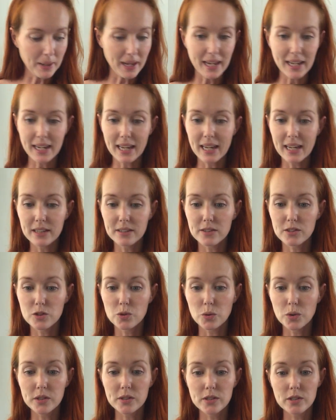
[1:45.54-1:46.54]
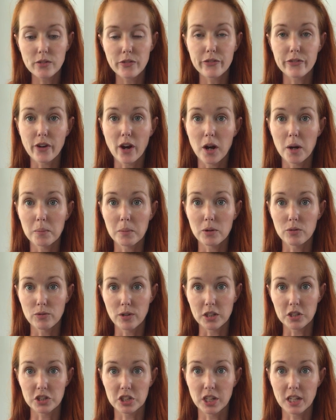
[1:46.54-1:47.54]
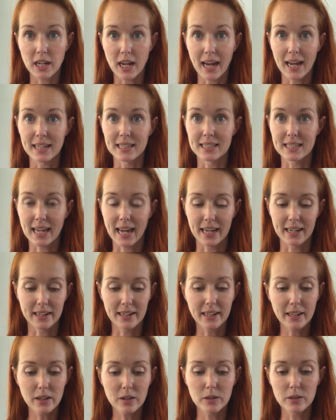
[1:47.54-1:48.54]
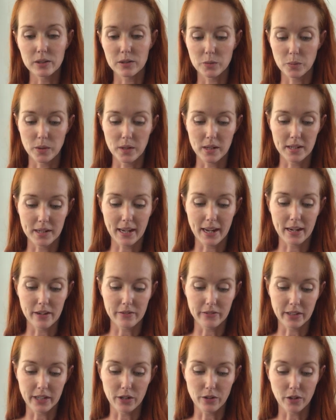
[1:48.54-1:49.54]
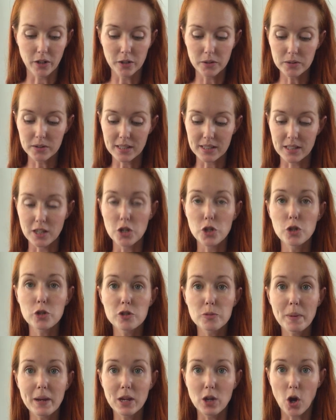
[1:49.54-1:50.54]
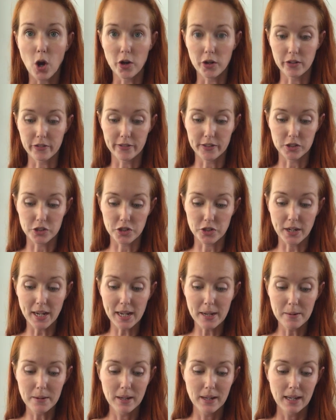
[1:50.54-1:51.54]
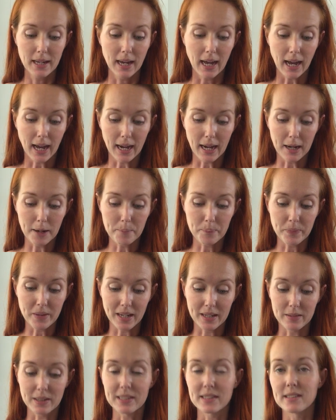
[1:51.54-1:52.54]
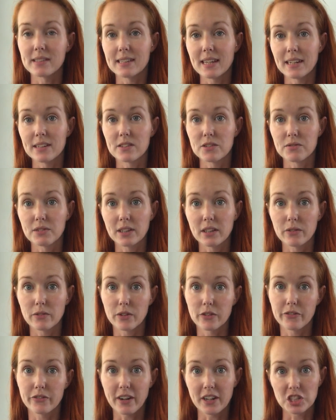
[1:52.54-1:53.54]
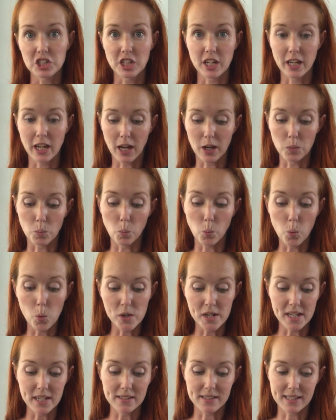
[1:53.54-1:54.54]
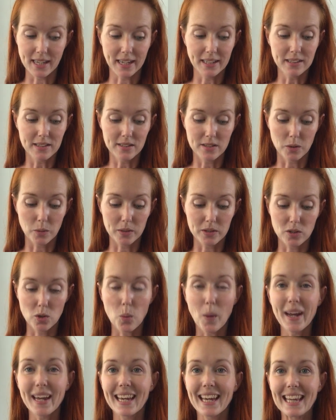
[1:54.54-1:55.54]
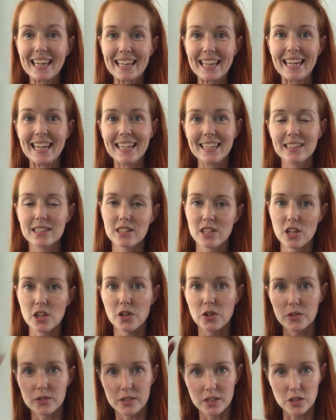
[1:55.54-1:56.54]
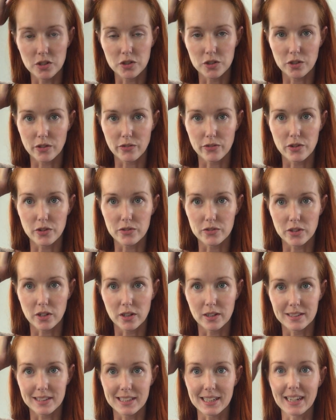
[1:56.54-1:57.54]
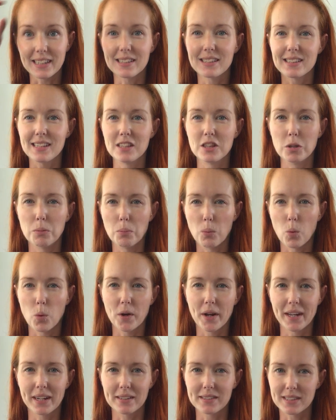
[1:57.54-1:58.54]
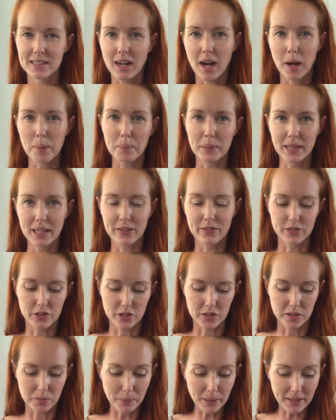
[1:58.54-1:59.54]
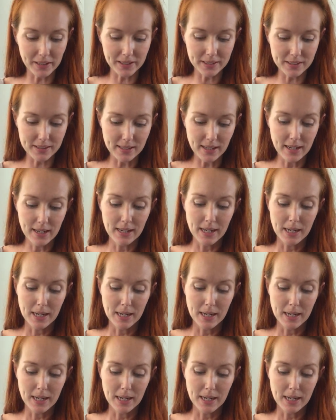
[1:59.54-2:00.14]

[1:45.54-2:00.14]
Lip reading: it is sourced from Russia and Canada, that's where it natively grows. It's a huge big conifer tree. As I said, it's a really refreshing and woody scent, so it's quite clean to use in your diffuser. It's nice in the mornings to uplift your spirits.